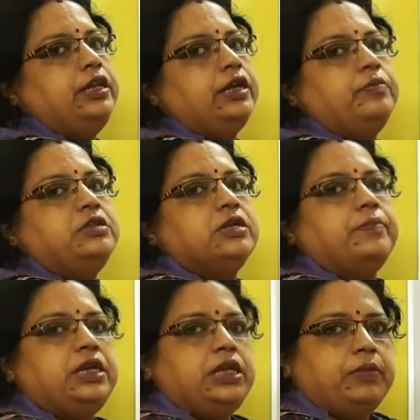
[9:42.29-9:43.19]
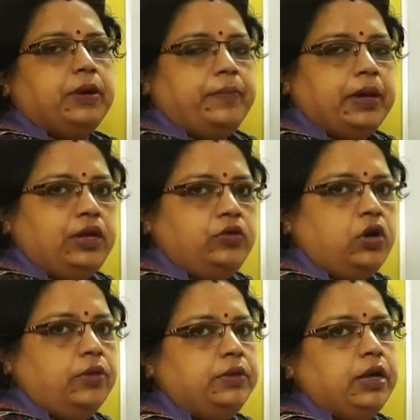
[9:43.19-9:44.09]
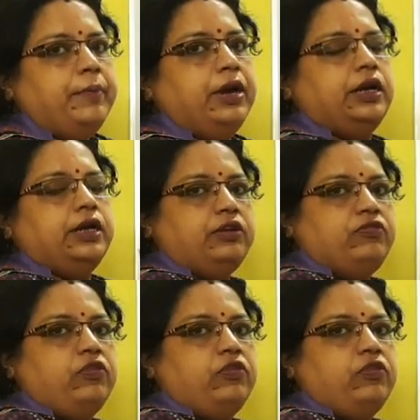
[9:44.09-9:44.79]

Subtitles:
That means the minimum value of the magnetic